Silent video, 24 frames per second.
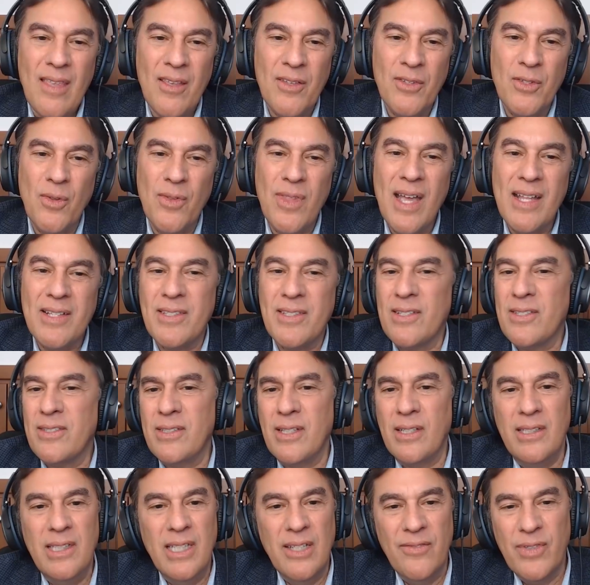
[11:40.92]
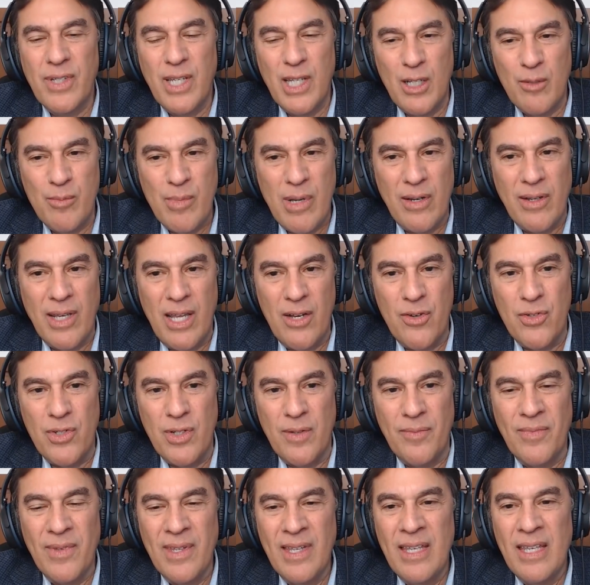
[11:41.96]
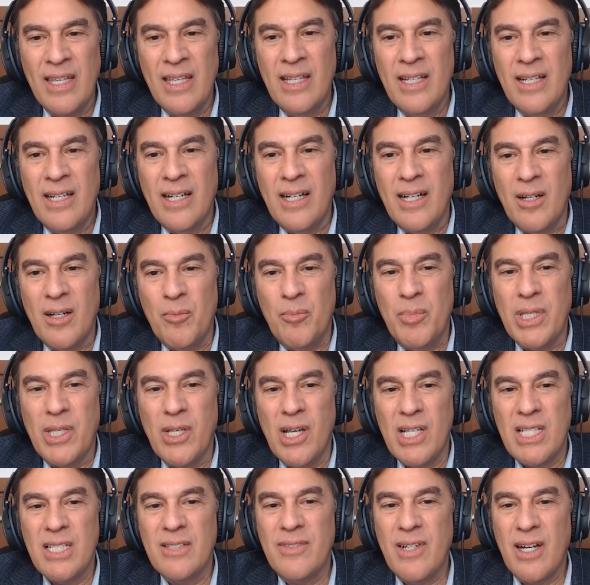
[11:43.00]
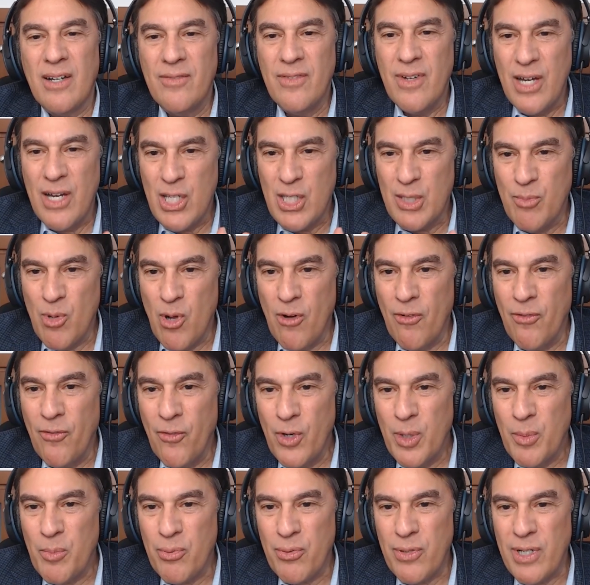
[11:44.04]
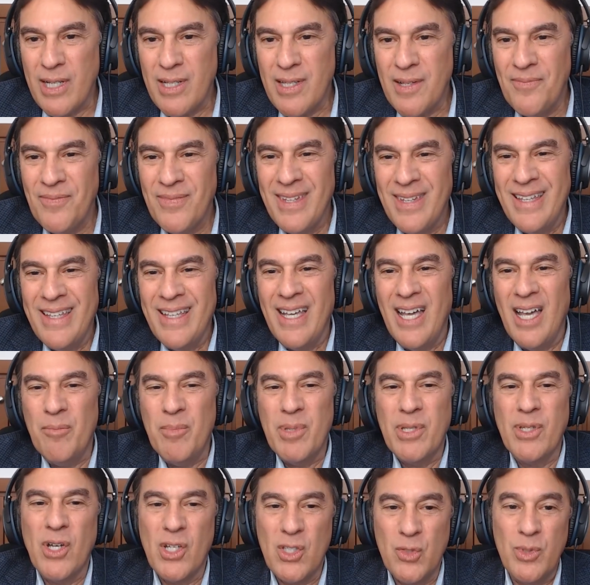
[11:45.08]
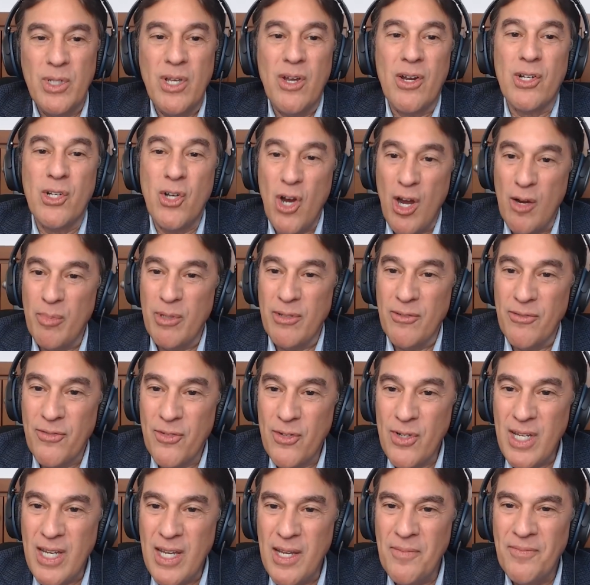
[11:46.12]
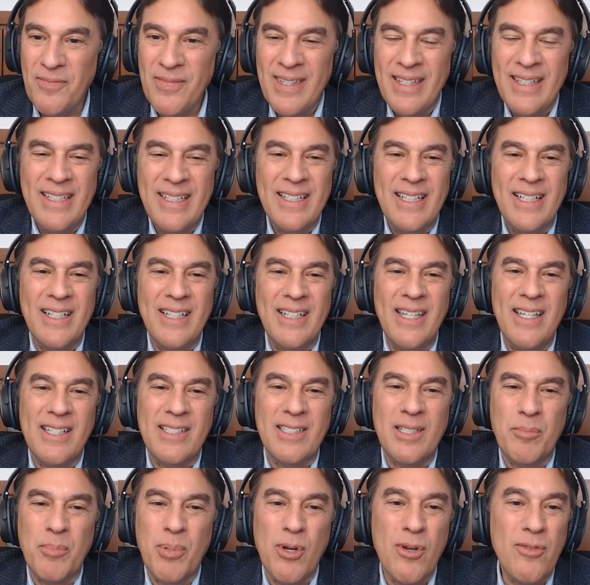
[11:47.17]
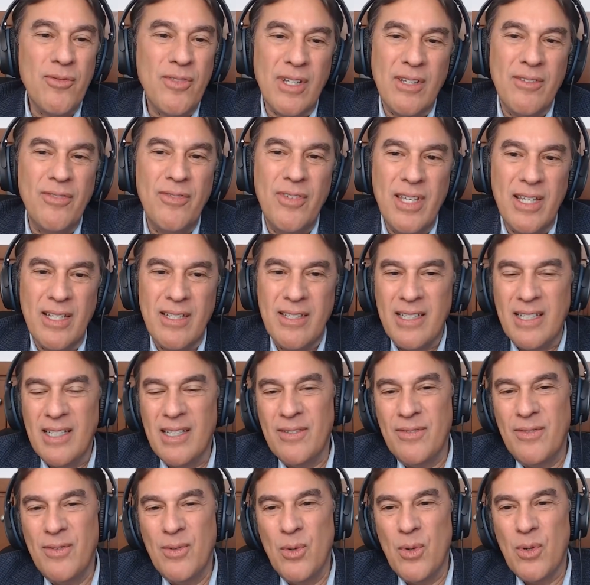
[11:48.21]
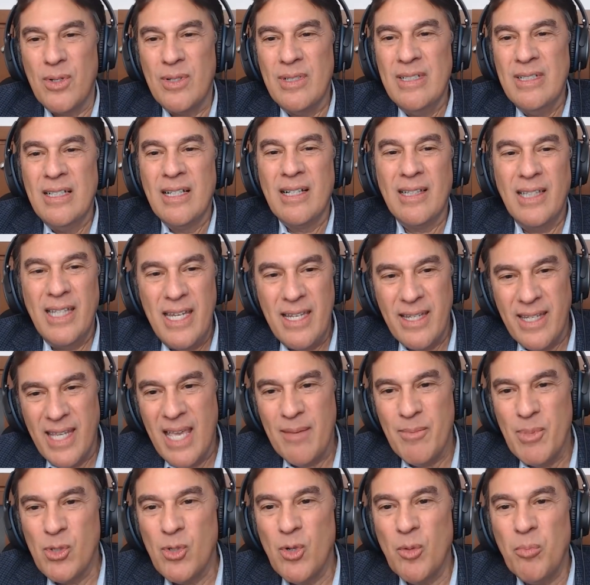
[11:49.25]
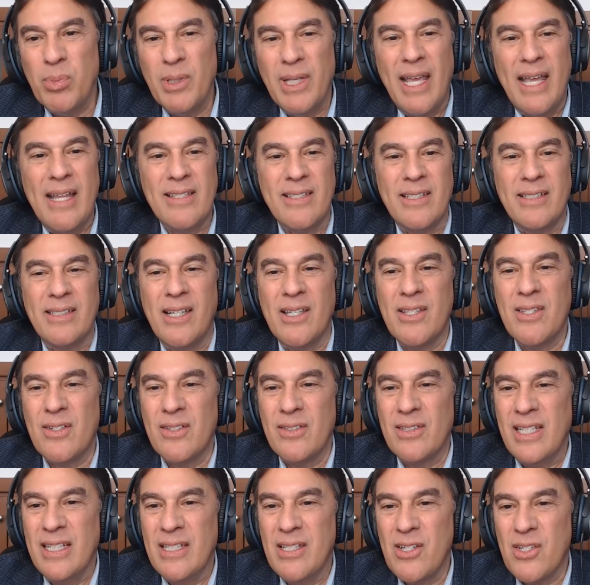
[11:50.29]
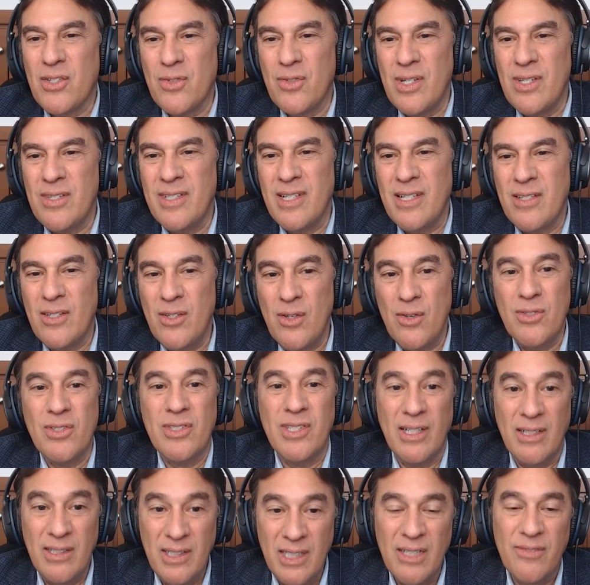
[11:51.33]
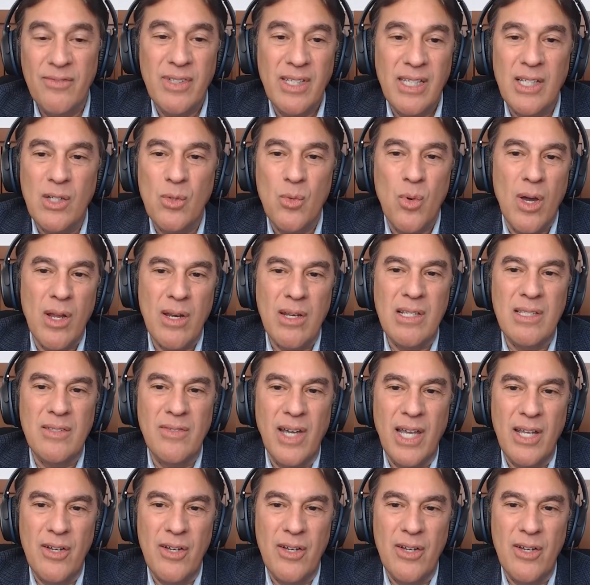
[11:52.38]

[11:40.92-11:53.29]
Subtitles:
So that's a significant amount of hydrogen. Because of our very small footprint and because we are carbon free, it's a perfect fit for clean chemical plants and other industries that use significant quantities of